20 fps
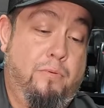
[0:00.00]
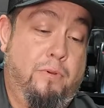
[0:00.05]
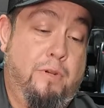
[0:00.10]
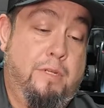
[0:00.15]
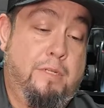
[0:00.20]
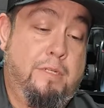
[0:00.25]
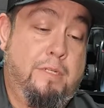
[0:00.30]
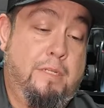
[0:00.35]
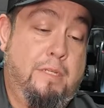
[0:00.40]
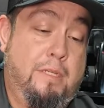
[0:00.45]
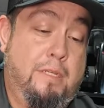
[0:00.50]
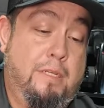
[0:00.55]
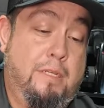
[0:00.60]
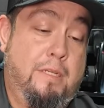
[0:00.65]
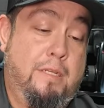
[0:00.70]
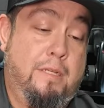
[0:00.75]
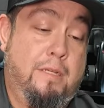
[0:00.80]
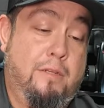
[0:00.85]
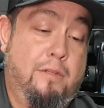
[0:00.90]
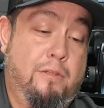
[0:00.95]

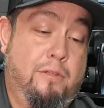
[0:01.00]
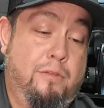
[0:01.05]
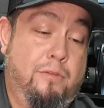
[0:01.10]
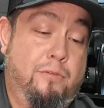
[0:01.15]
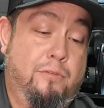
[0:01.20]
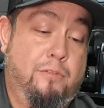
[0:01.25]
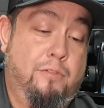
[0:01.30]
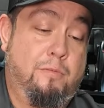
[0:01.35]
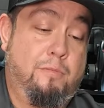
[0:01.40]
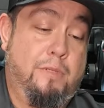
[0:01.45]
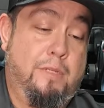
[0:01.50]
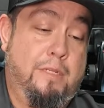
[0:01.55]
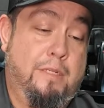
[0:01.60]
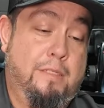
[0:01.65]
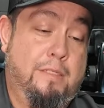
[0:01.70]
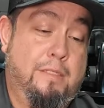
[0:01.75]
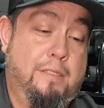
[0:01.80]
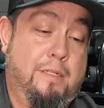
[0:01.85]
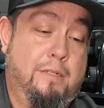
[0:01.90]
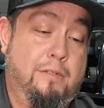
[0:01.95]
pretty close to being
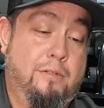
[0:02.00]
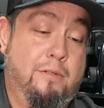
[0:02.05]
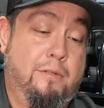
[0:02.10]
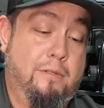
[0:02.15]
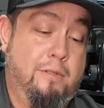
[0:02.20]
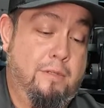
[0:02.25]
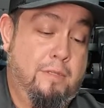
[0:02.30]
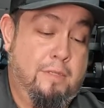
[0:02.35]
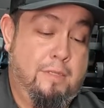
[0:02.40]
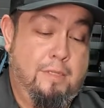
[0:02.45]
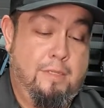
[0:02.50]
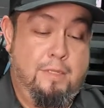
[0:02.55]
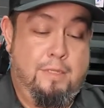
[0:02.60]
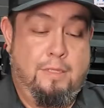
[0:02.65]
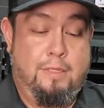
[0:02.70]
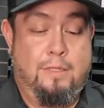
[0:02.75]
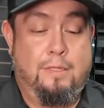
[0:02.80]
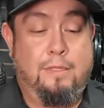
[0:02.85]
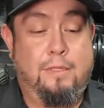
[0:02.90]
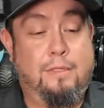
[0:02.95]
centered.
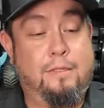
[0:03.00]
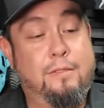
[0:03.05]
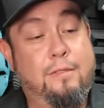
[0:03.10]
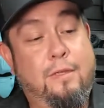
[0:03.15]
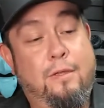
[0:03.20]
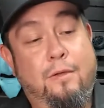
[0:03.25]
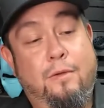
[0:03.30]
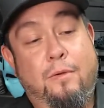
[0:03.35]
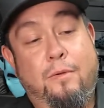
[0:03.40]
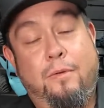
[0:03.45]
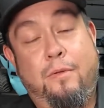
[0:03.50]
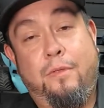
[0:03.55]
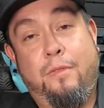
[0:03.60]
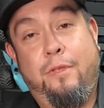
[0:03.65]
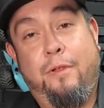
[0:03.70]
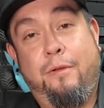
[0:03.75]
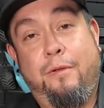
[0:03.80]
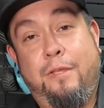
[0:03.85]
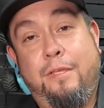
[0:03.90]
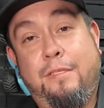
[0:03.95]
So
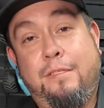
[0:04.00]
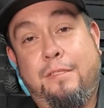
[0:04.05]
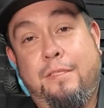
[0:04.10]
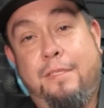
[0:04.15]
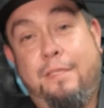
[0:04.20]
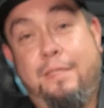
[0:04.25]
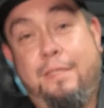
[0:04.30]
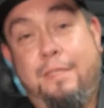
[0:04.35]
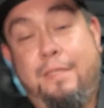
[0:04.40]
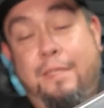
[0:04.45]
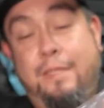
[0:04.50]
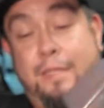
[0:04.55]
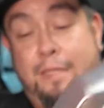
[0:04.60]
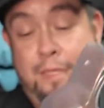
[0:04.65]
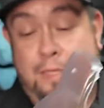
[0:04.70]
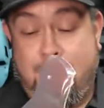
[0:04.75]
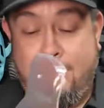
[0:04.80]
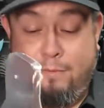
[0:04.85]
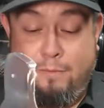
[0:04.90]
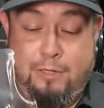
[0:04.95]
there it is.
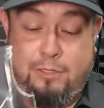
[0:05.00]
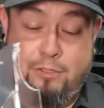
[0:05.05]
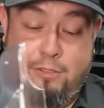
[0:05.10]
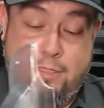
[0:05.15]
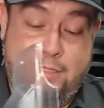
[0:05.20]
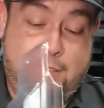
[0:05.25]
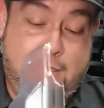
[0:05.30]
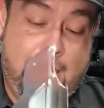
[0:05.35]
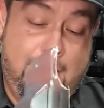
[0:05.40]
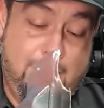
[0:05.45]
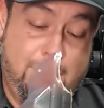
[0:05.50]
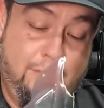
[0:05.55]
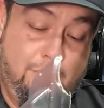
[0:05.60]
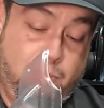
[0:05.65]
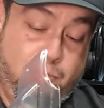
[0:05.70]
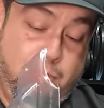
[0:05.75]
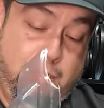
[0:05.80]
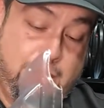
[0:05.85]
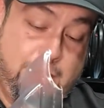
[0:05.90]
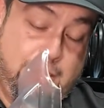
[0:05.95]
Make sure that's nice
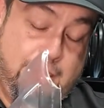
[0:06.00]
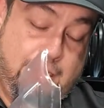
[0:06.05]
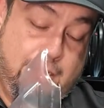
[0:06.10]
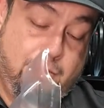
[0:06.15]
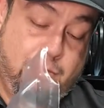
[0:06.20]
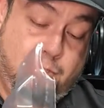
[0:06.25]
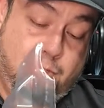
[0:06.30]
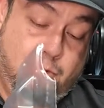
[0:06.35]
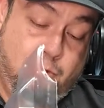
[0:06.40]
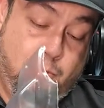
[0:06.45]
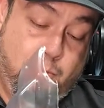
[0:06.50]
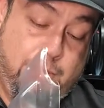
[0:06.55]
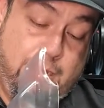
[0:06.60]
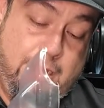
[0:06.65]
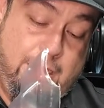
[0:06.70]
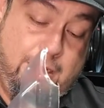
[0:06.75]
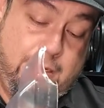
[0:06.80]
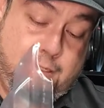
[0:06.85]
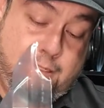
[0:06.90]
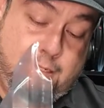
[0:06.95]
and pressed down so no
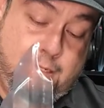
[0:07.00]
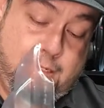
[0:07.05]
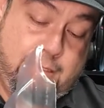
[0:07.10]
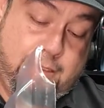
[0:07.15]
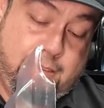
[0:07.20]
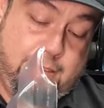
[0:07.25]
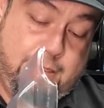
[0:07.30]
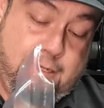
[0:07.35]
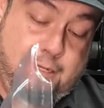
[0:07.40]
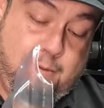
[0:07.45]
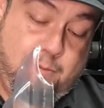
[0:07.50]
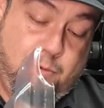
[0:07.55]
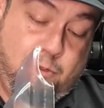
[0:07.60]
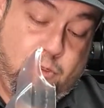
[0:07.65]
paint gets in